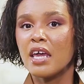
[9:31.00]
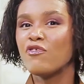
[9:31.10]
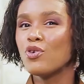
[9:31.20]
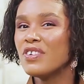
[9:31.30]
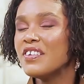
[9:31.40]

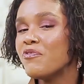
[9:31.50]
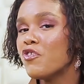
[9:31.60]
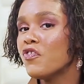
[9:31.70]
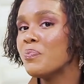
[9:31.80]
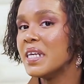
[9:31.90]
If
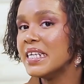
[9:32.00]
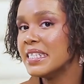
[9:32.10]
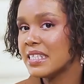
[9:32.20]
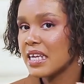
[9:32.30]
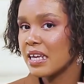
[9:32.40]
you've been
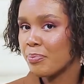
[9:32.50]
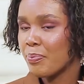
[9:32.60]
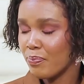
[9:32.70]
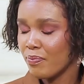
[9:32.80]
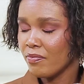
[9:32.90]
listening
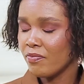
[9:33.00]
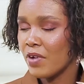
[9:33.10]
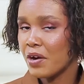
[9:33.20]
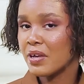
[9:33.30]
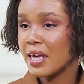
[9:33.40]

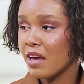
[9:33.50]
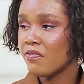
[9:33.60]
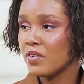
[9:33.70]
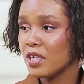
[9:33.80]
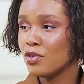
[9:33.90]
very
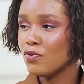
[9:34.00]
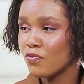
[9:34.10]
carefully,